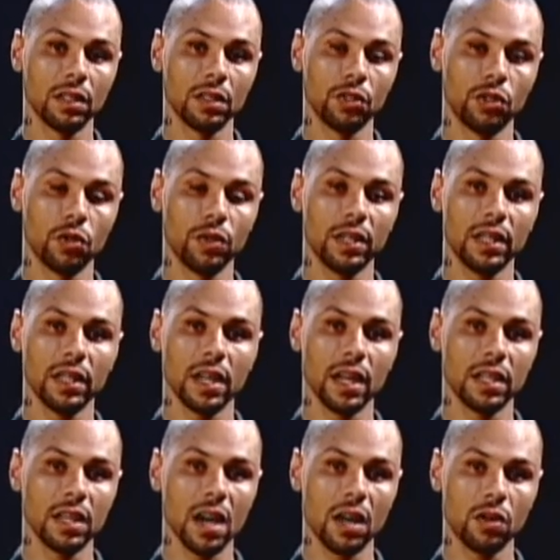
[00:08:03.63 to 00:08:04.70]
Jr. at
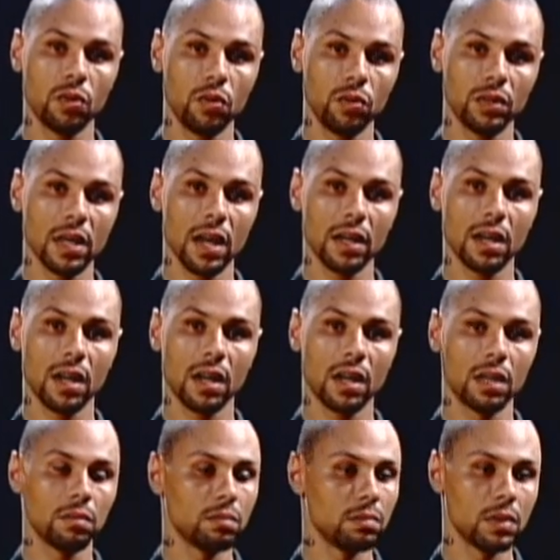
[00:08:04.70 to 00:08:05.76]

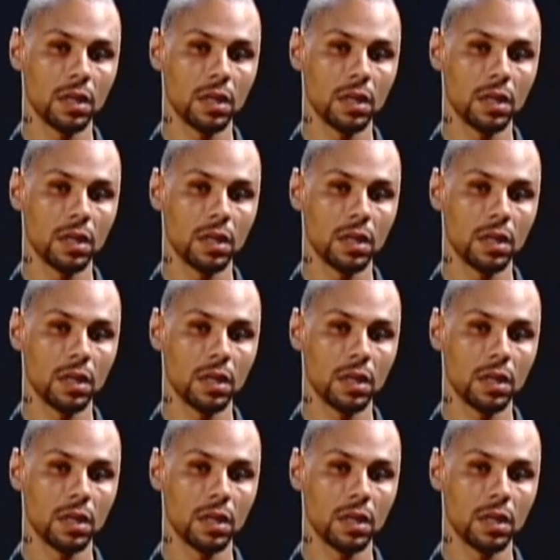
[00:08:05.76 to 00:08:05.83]
yahoo.com.